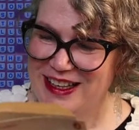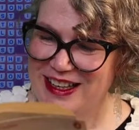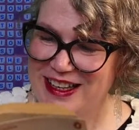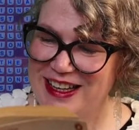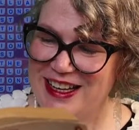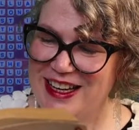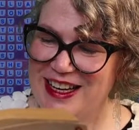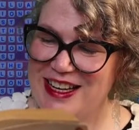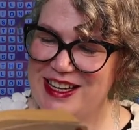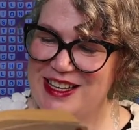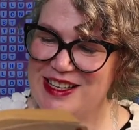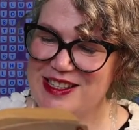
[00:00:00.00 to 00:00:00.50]

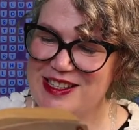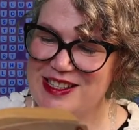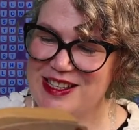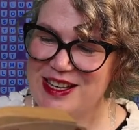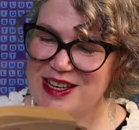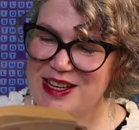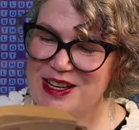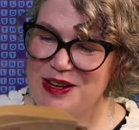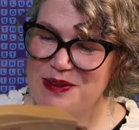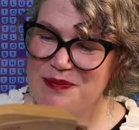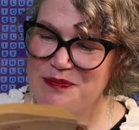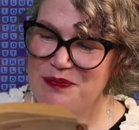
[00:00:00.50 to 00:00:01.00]
is
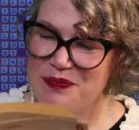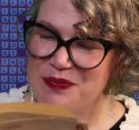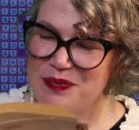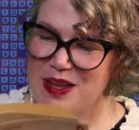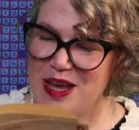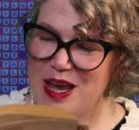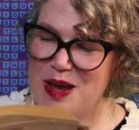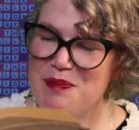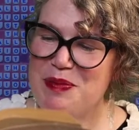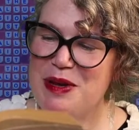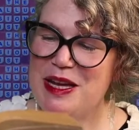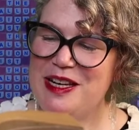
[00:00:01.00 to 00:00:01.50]

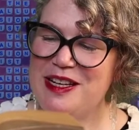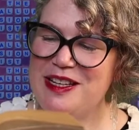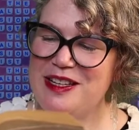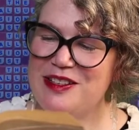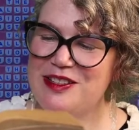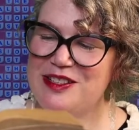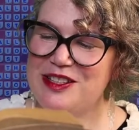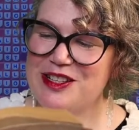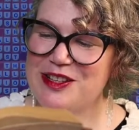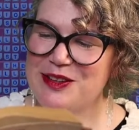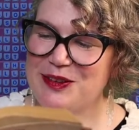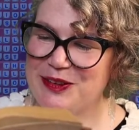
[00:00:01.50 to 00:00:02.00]

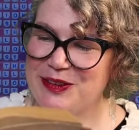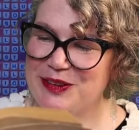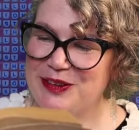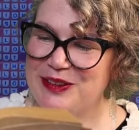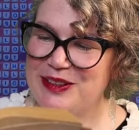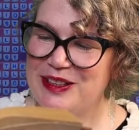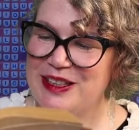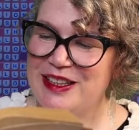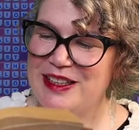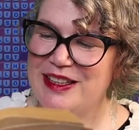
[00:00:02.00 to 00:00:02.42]
epinicion,